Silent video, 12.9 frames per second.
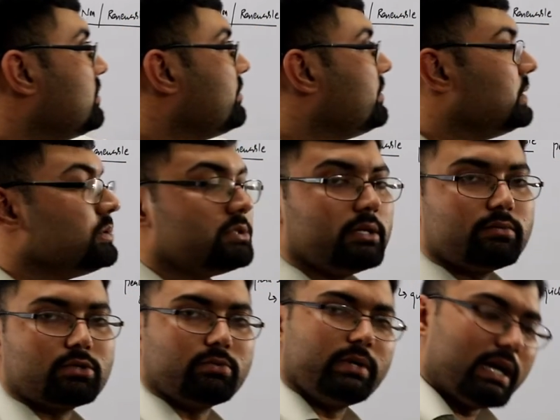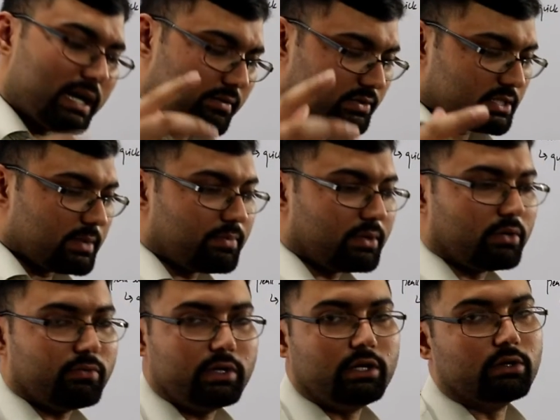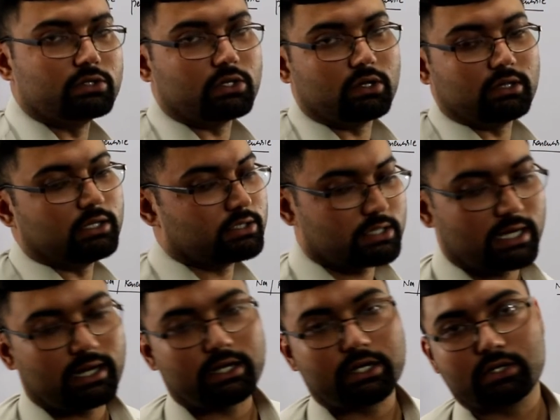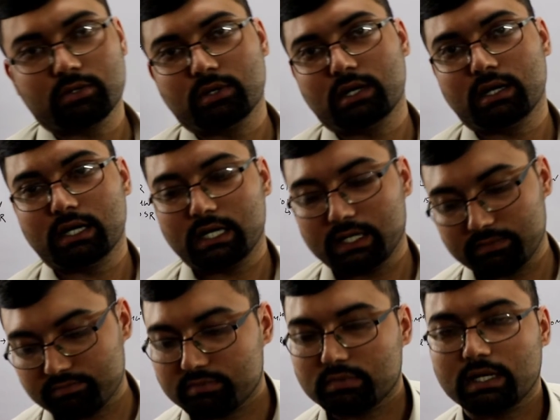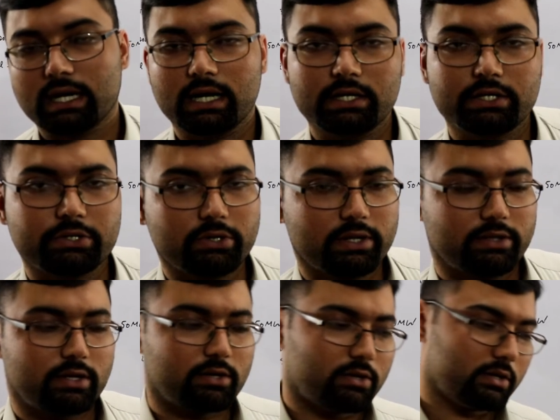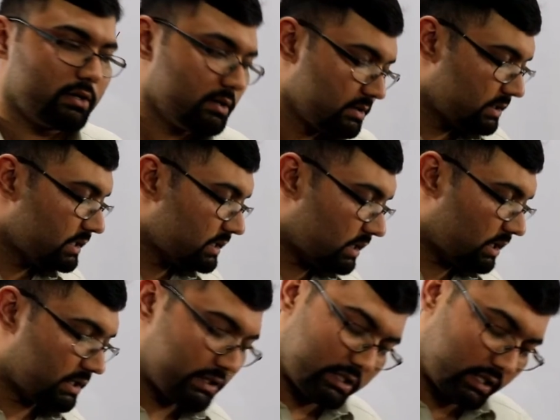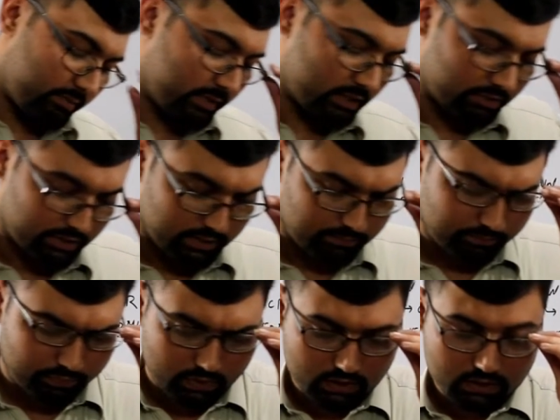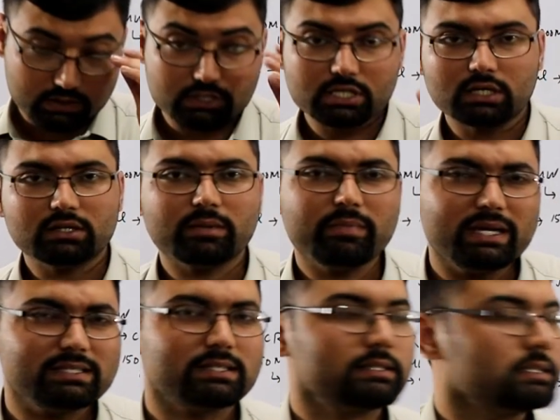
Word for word: do we use them? So we have a separate videos on this hydro, uh, hydro and then on, on thermal, okay? So the major